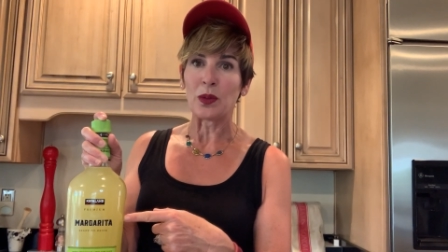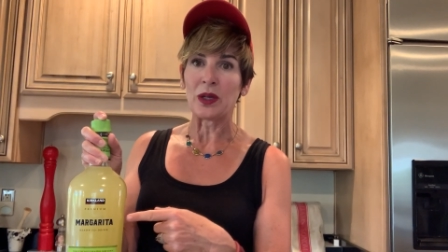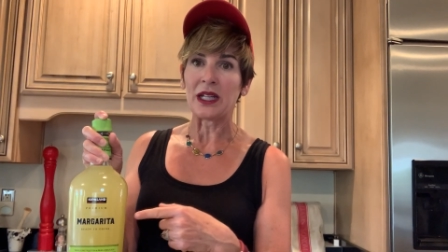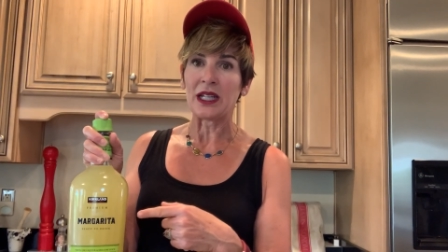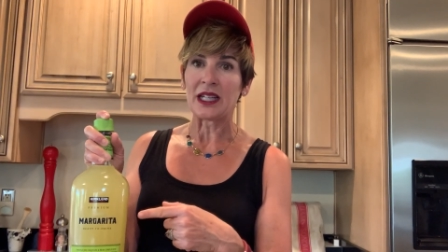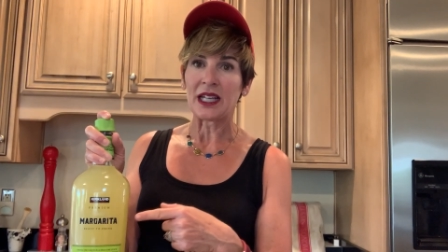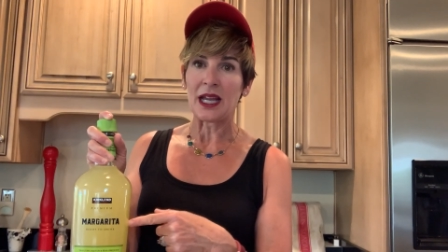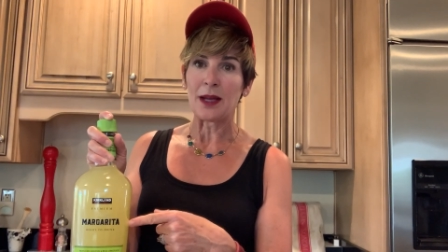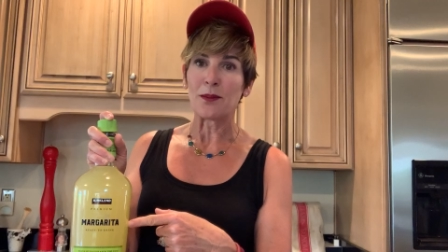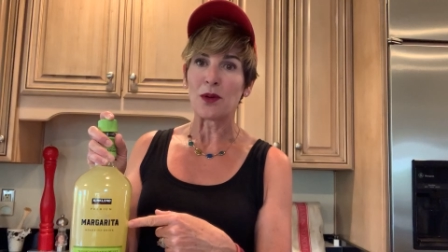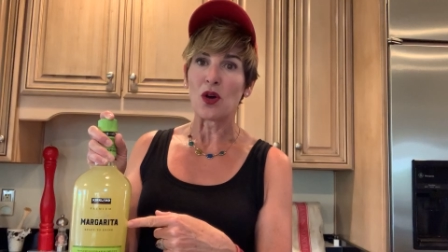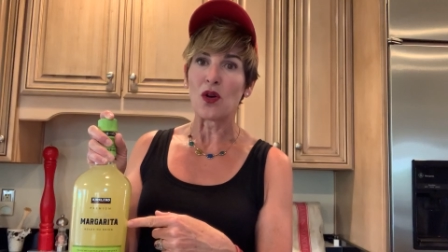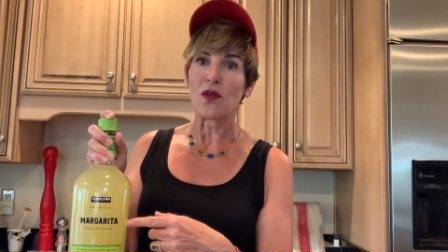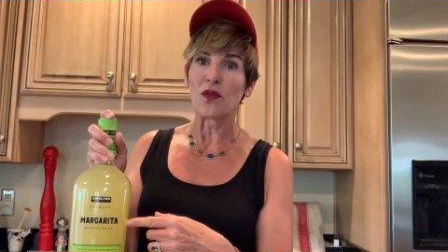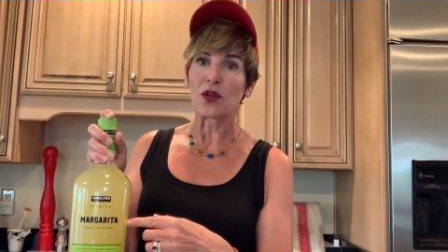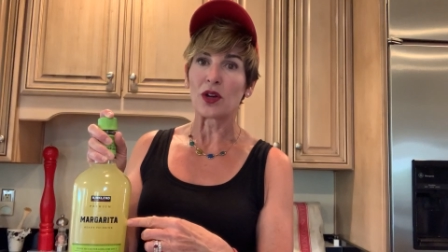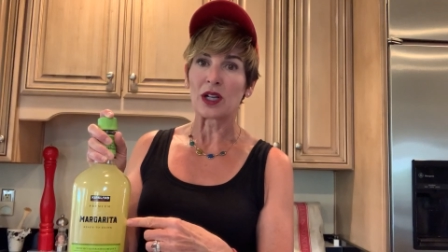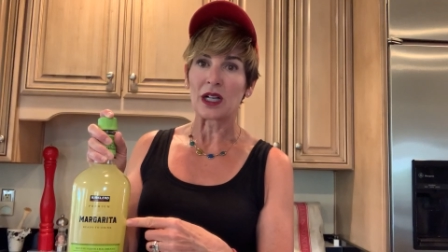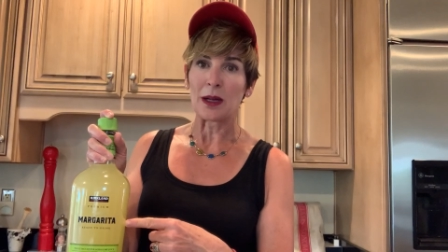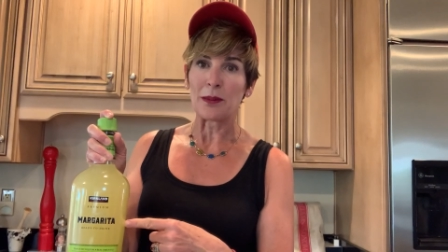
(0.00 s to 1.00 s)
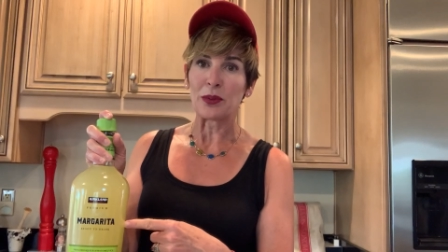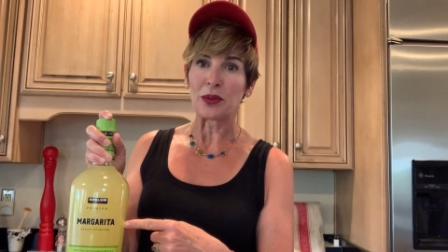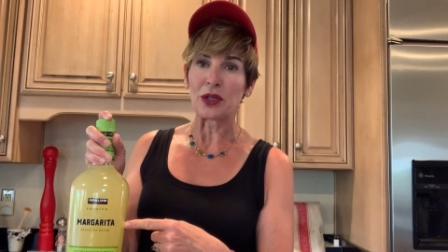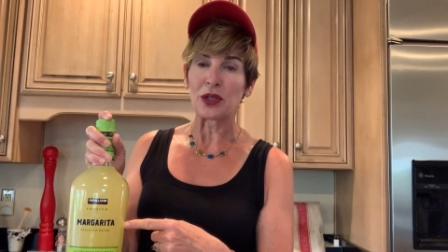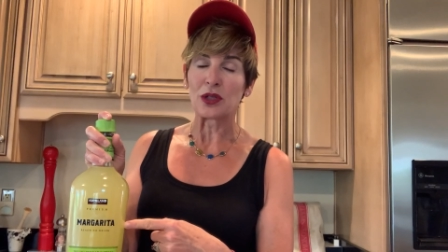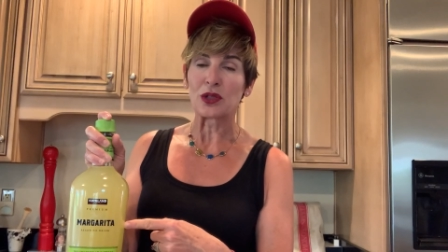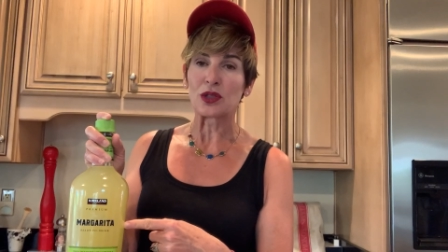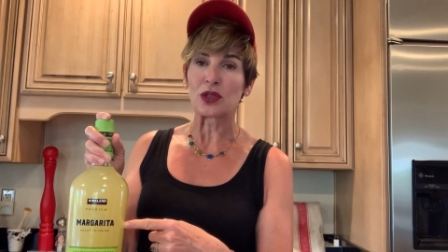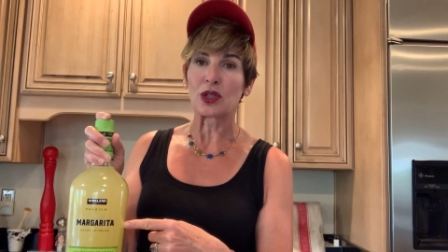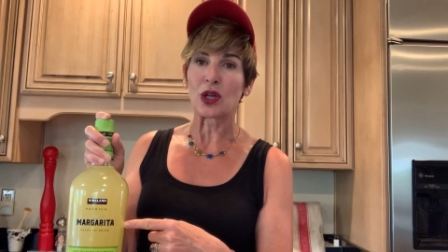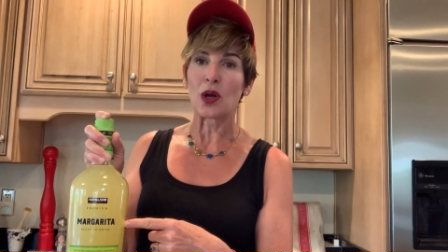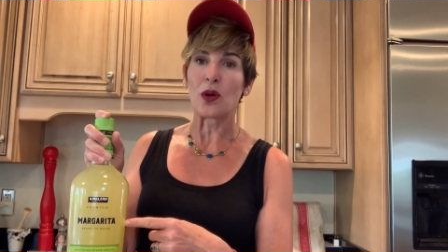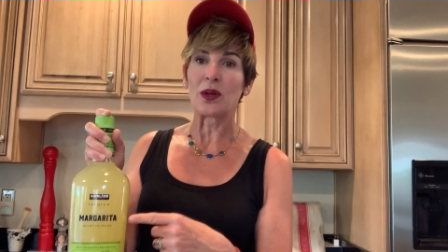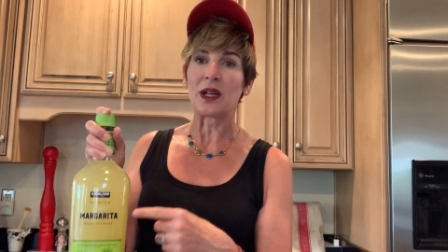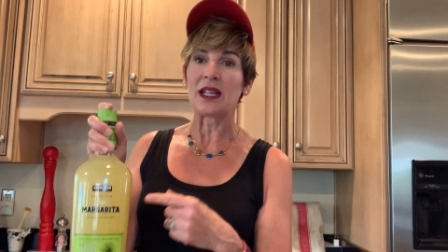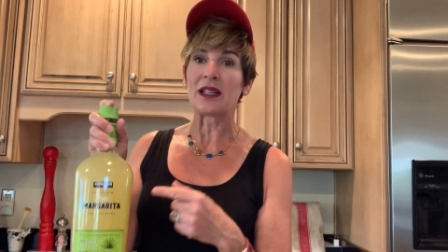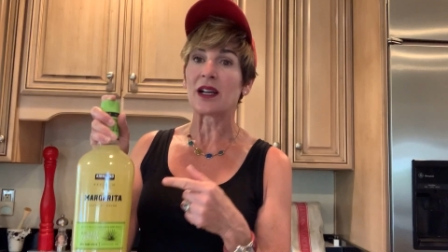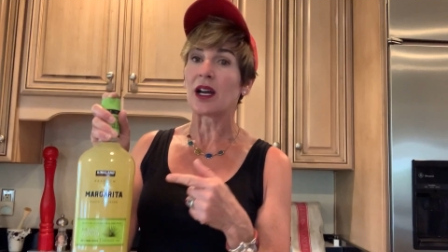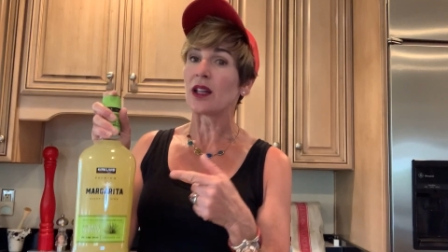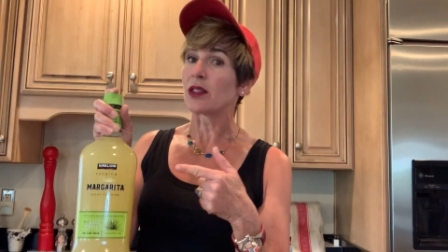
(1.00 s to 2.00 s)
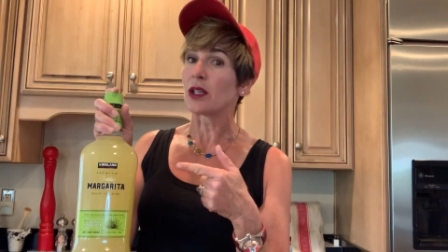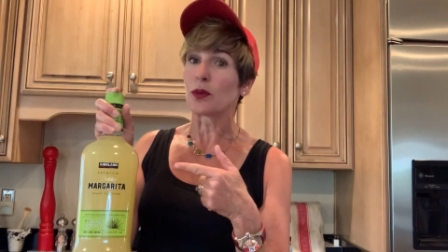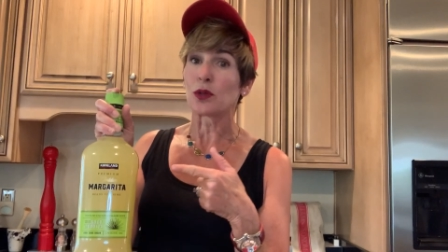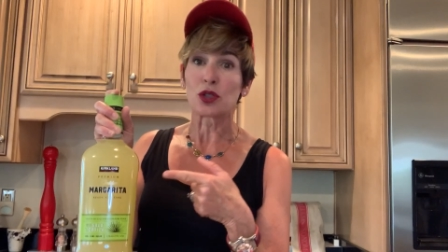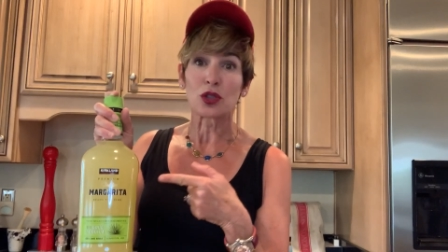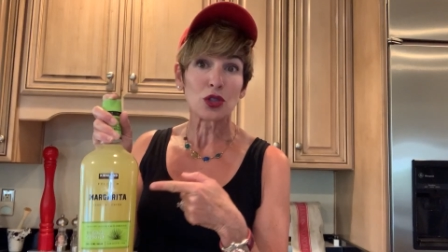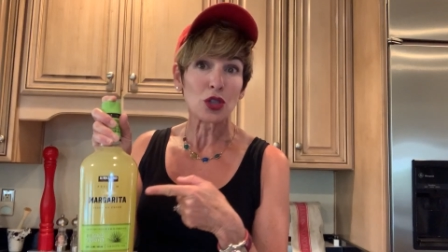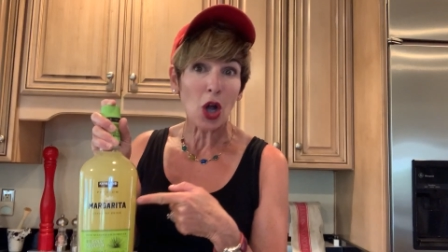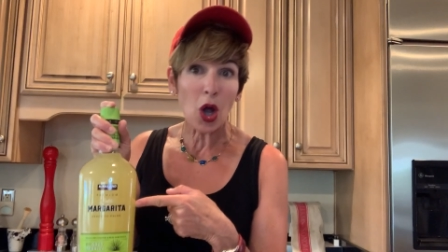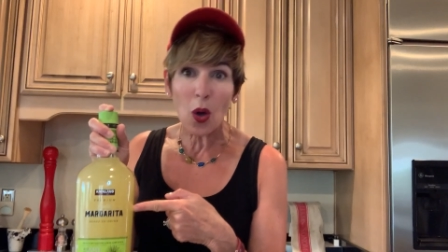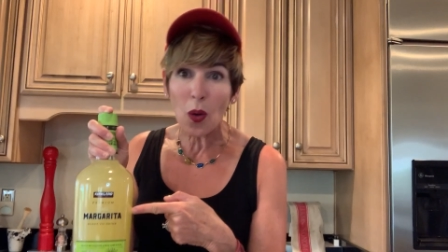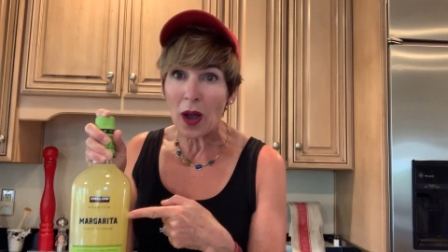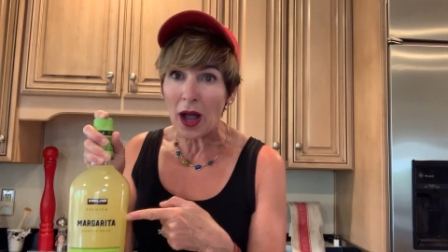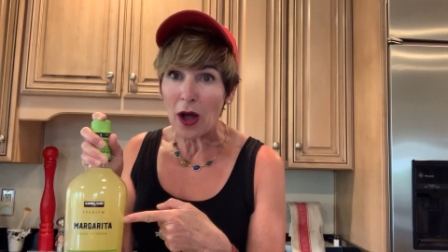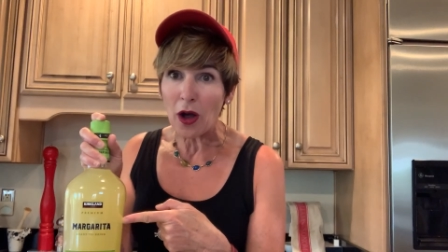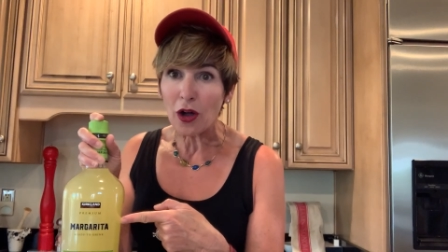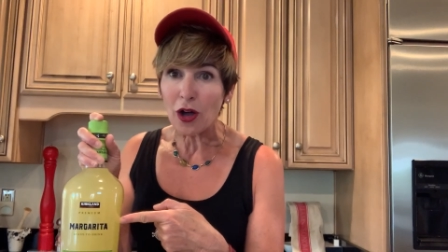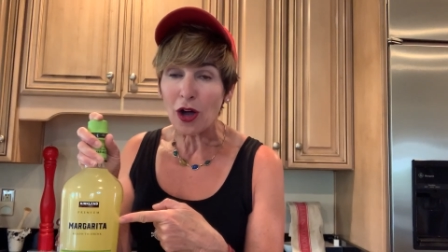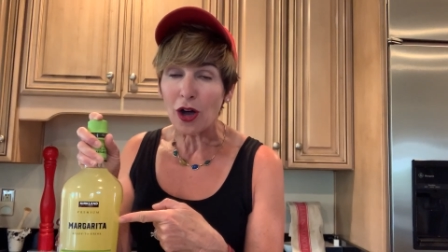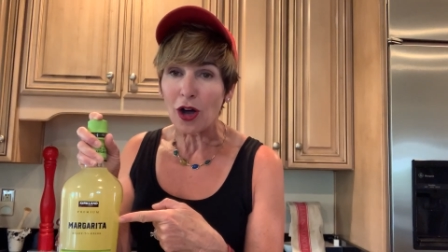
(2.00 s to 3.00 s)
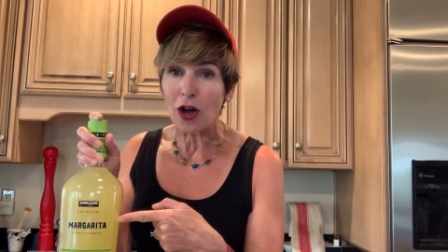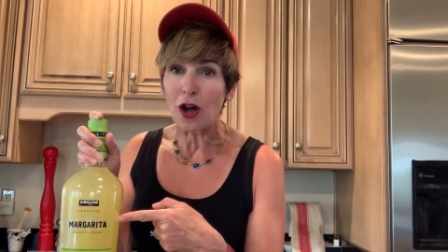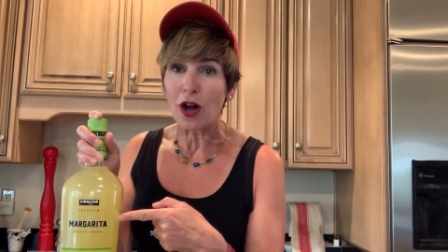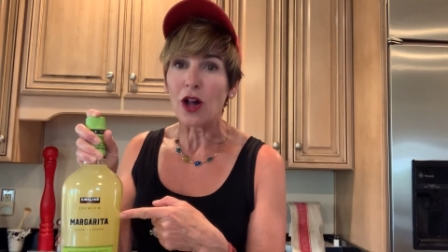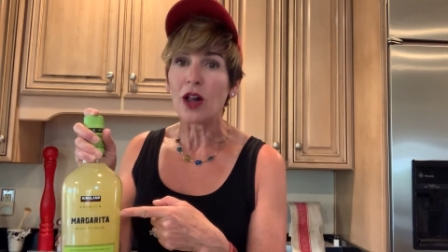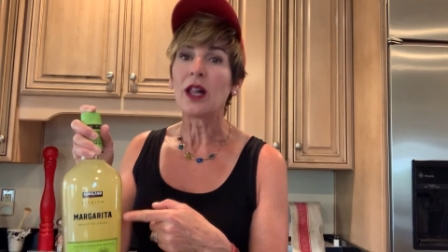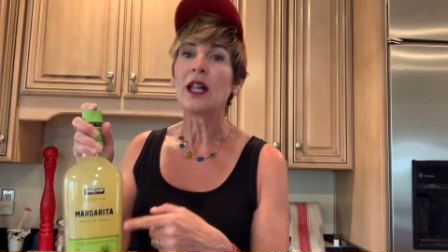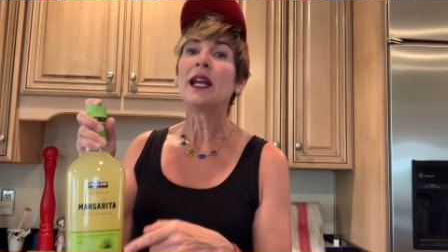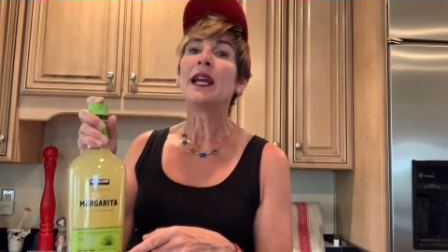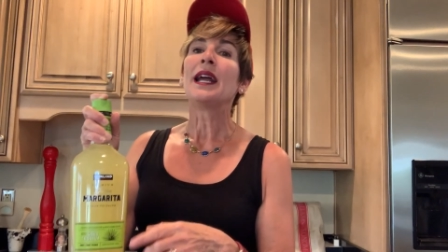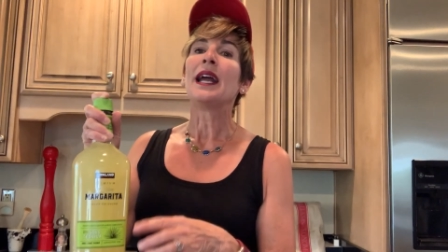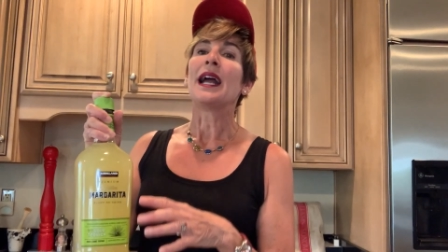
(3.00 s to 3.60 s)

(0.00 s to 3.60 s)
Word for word: when he came over a couple years ago and he thought there was no alcohol